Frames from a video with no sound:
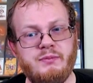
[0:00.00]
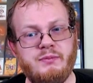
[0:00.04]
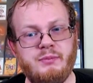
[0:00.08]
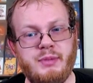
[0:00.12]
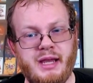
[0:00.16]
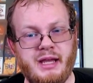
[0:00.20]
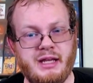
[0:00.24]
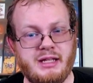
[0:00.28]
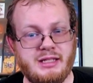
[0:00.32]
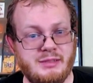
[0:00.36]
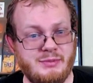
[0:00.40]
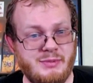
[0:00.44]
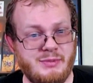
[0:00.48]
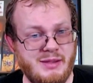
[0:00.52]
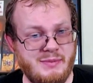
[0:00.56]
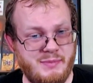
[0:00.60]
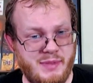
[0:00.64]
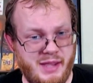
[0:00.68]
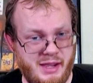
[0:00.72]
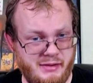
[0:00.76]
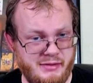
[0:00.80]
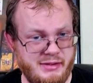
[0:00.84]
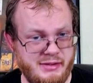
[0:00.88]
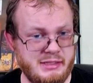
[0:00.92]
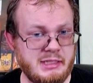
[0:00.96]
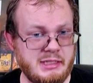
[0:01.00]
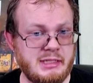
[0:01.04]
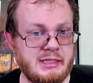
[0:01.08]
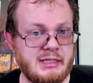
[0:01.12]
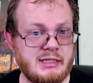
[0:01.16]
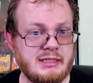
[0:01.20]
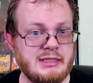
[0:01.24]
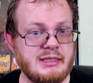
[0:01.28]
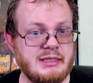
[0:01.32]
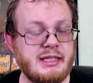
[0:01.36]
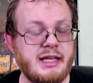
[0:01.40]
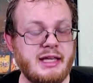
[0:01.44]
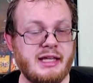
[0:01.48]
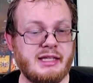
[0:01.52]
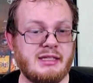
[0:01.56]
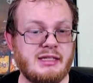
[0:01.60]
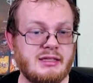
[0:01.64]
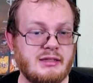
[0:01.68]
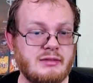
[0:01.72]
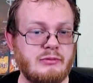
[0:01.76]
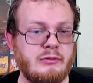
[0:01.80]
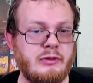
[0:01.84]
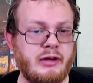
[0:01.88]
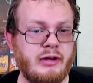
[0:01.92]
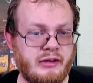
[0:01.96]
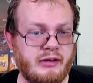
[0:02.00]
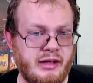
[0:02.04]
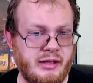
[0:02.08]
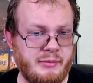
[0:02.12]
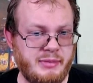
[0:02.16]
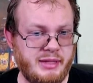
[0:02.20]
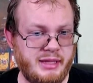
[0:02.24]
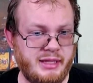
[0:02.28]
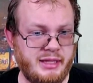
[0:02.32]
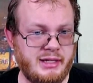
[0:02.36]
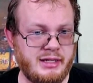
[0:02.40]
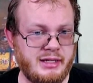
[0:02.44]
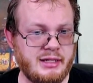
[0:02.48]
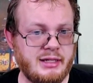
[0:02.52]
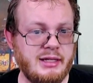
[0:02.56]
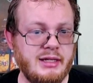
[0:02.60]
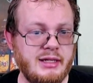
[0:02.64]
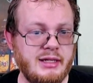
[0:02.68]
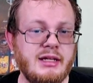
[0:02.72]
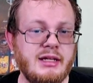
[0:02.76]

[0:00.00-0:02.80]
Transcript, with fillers: back to my parents because that's where I belong.